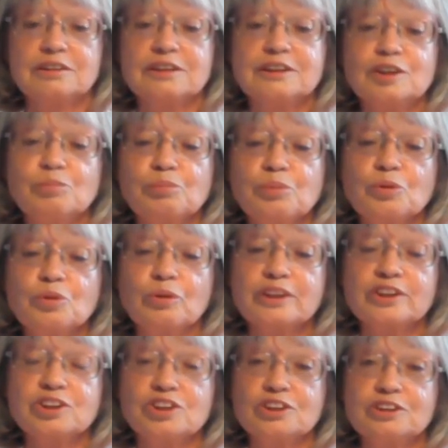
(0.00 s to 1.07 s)
Simple
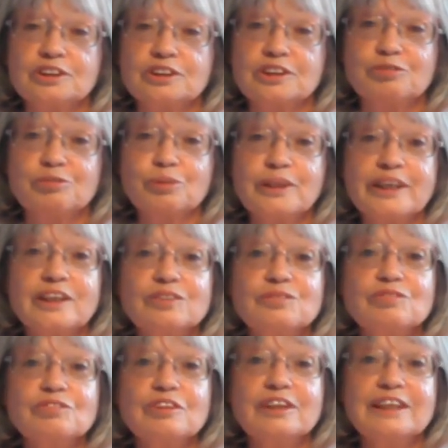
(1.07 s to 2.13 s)
questions. If we
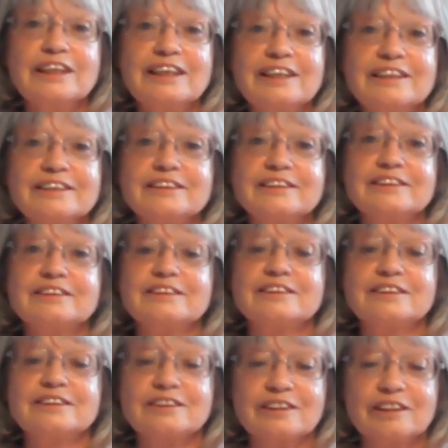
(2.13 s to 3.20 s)
can really
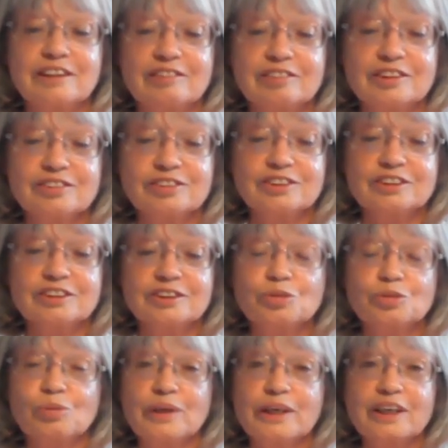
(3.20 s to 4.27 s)
listen to their
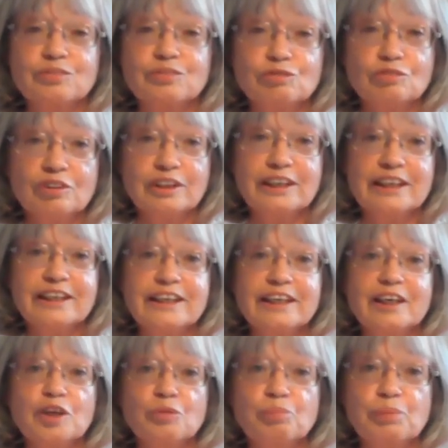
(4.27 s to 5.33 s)
answers, we can
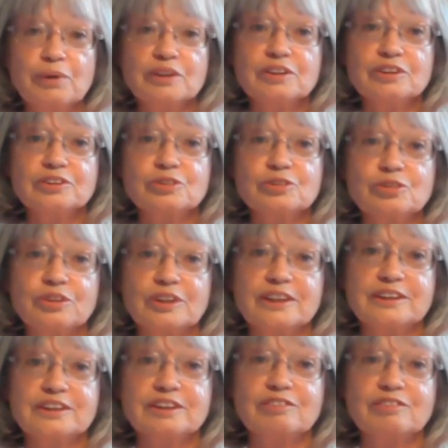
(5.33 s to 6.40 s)
really build
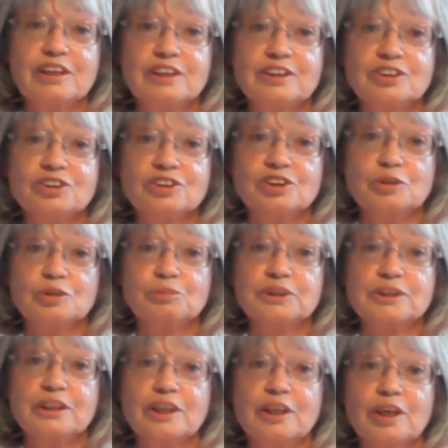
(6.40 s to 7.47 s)
authentic
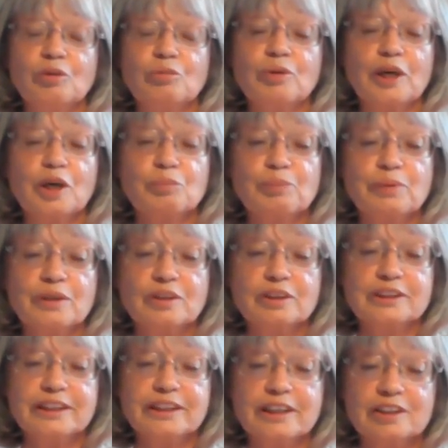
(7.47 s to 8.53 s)
relationships. We are
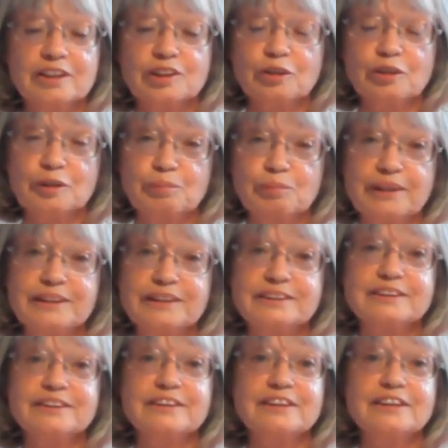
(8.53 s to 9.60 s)
building and knowing
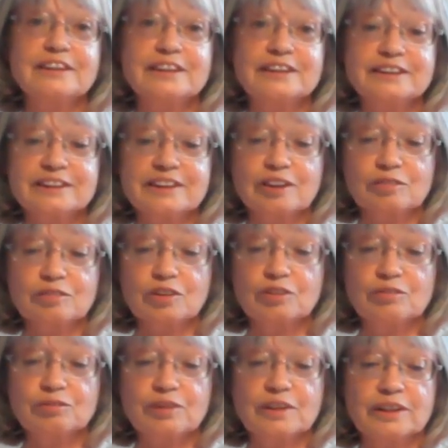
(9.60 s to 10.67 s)
peace instead of
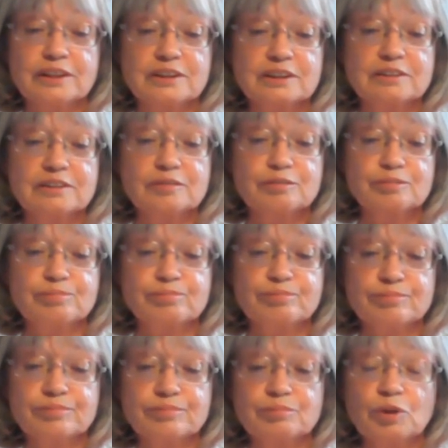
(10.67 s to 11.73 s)
conflict.
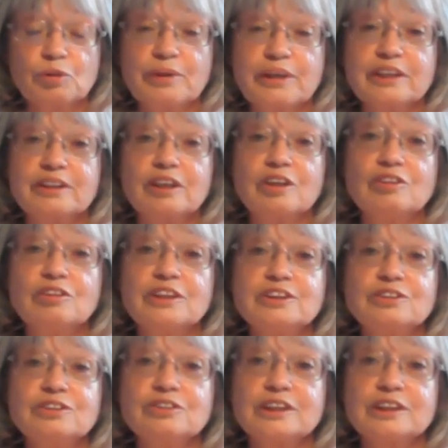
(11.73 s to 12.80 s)
But we can only
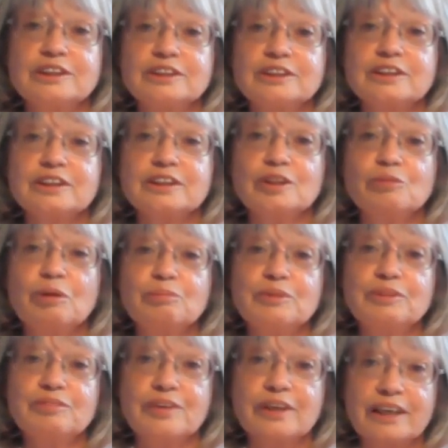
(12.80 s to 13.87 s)
do this when
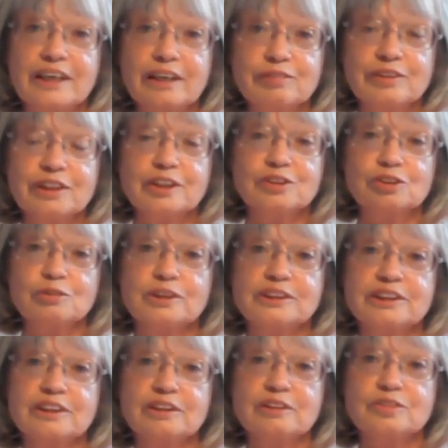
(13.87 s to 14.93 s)
we've given it to
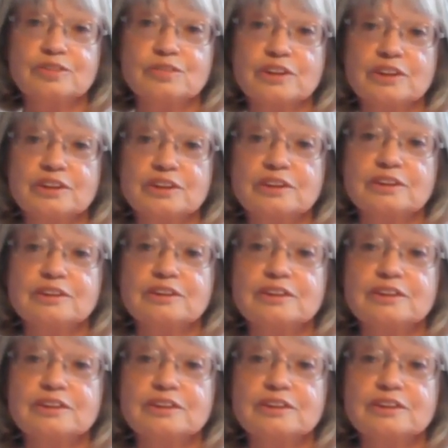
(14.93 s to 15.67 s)
ourselves first,